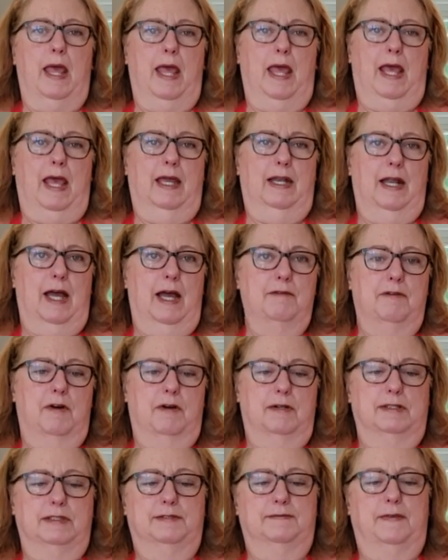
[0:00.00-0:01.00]
And I've
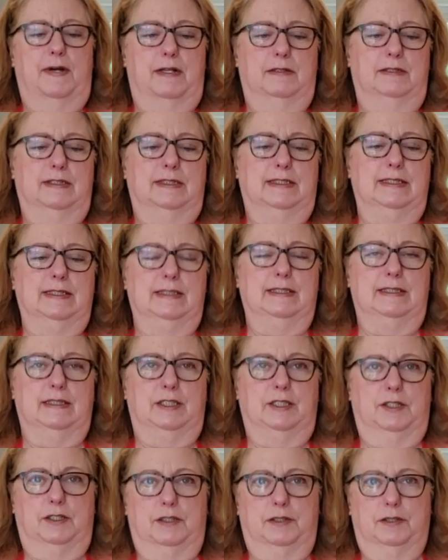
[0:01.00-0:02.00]
always found it's
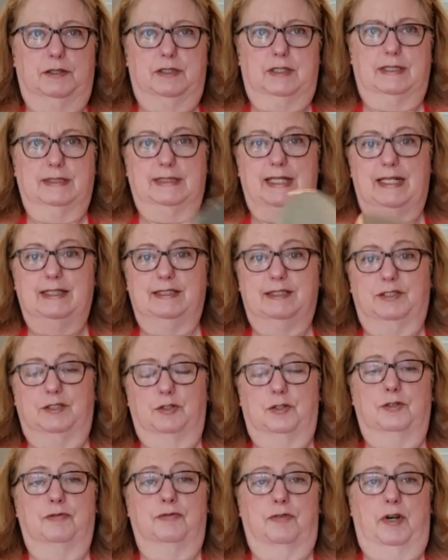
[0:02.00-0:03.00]
easier, because I
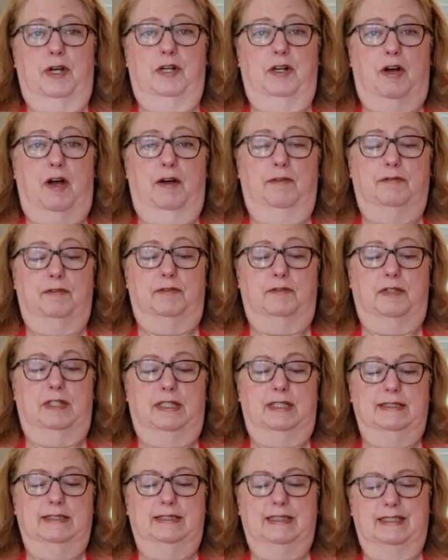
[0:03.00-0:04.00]
serve right off of
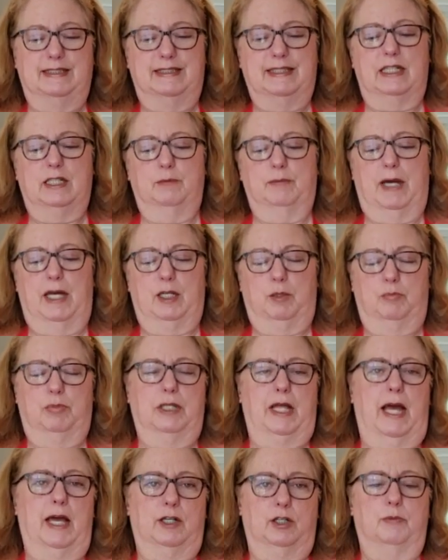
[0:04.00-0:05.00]
these. I set them on a
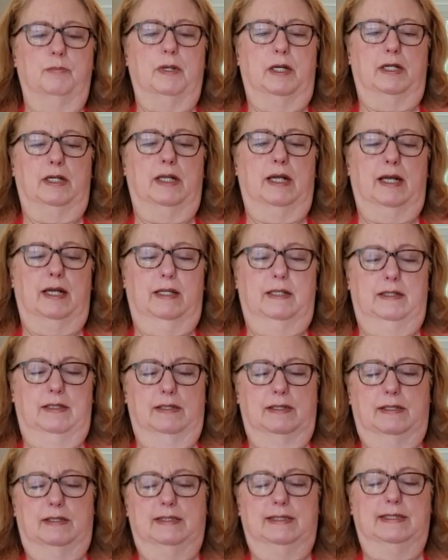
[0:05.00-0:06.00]
platter, but
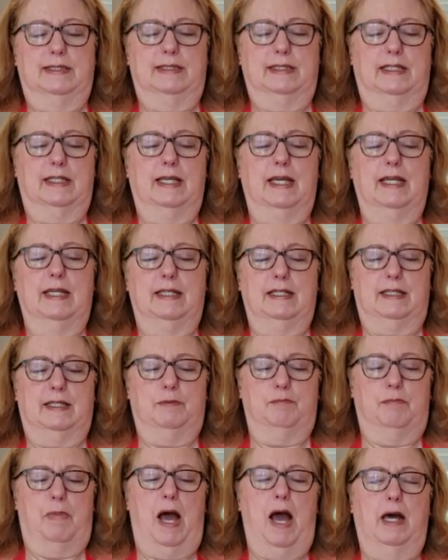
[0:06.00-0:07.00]
the cake
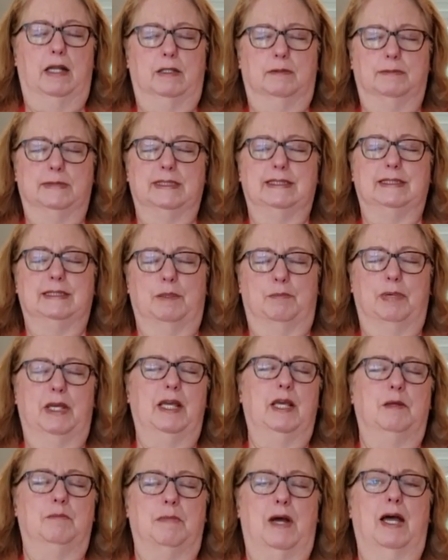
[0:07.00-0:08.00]
bottoms, the
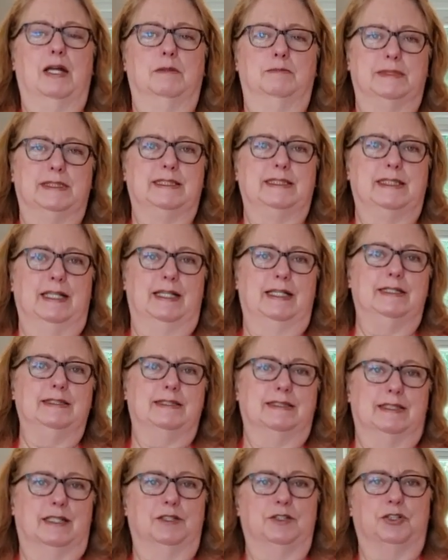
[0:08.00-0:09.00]
pan bottom
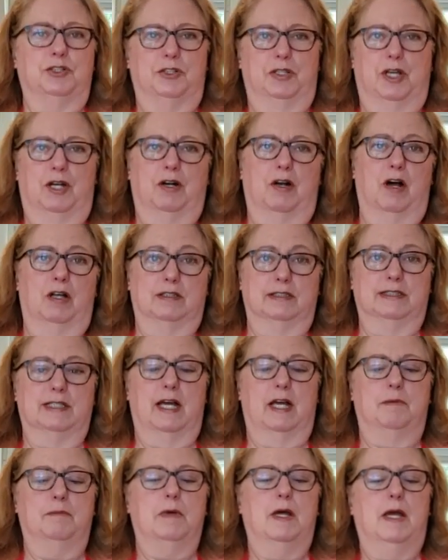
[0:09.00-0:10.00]
stays under there all the
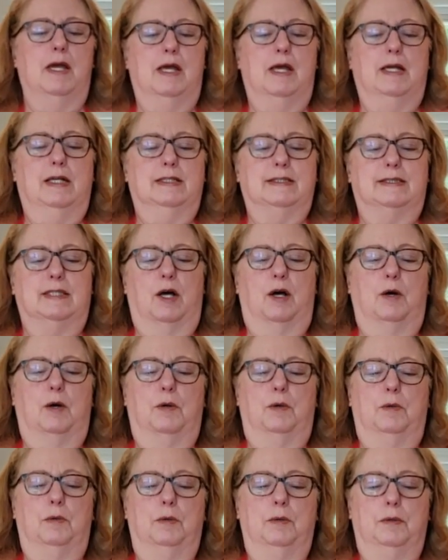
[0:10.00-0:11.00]
time.
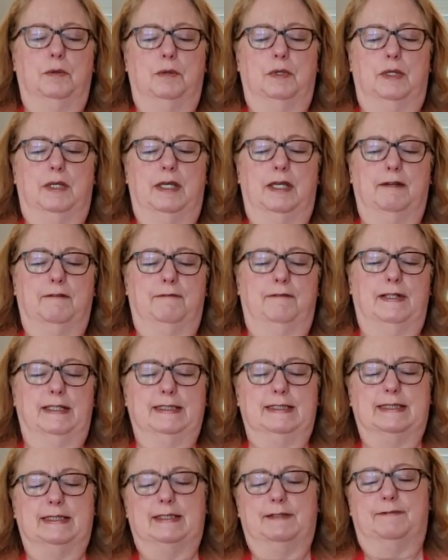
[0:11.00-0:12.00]
So if
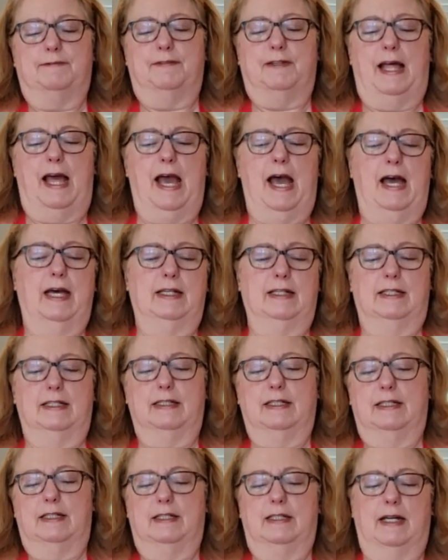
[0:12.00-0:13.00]
it's flat
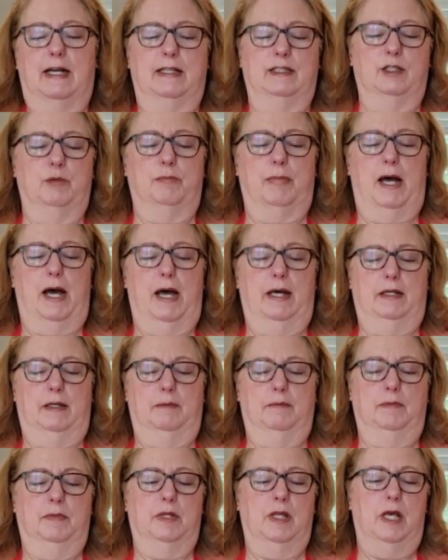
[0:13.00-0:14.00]
on the
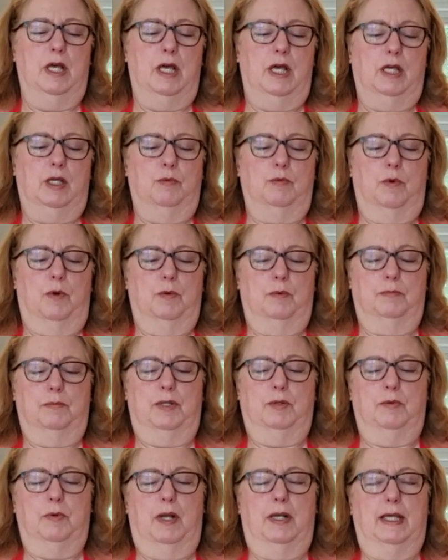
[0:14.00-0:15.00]
bottom, you won't
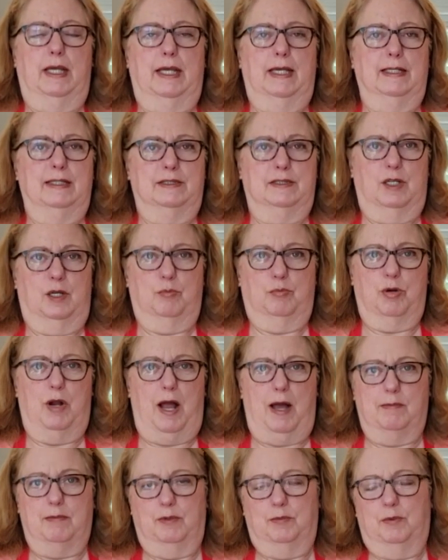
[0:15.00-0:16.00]
be running into a
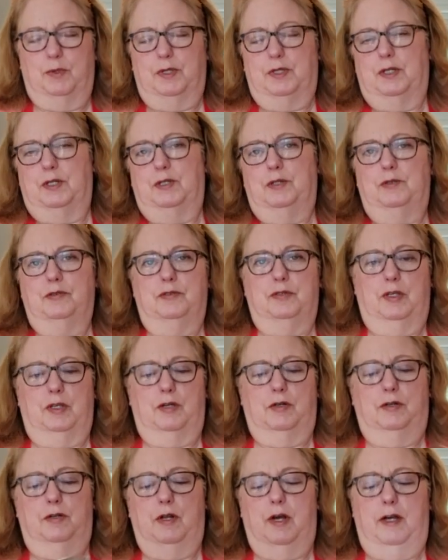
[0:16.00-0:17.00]
problem where you're using
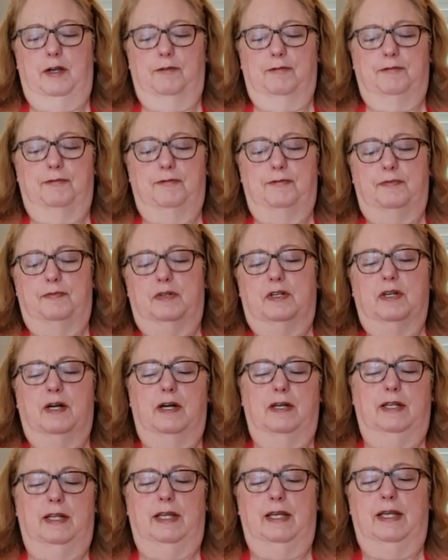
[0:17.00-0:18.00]
your knife
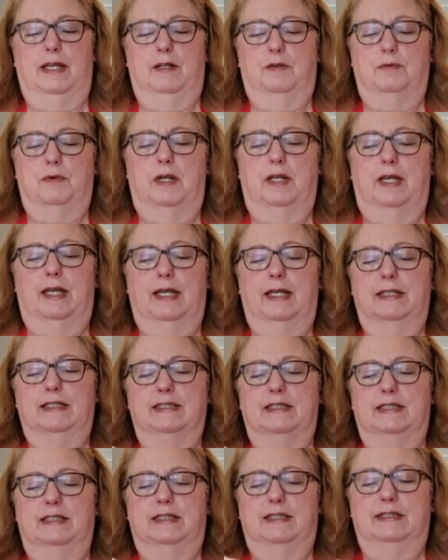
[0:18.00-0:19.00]
cutting and running
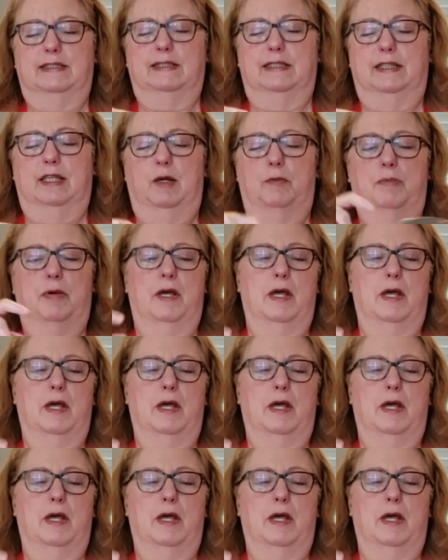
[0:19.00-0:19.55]
into this lip.